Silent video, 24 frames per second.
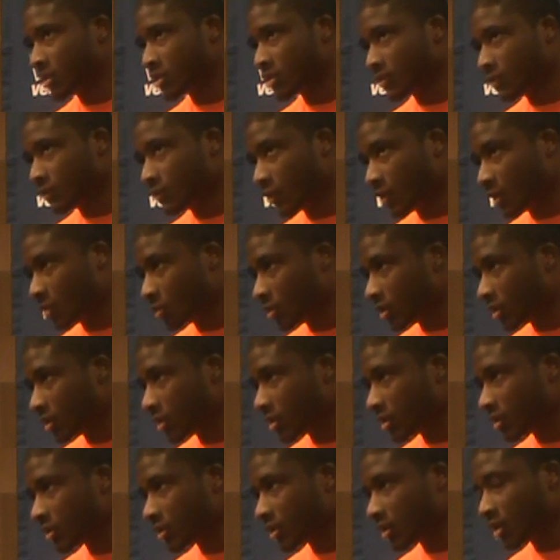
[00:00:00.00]
It's a family
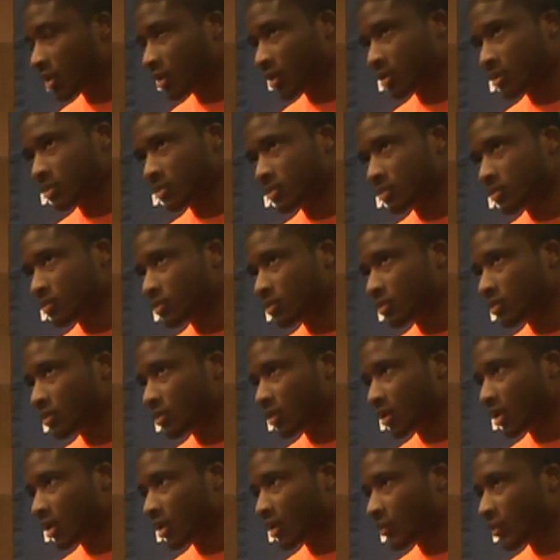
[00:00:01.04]
here, and
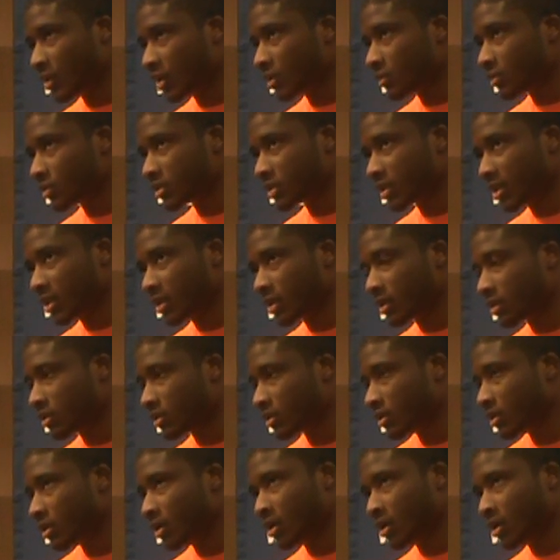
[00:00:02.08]
I made a mistake, and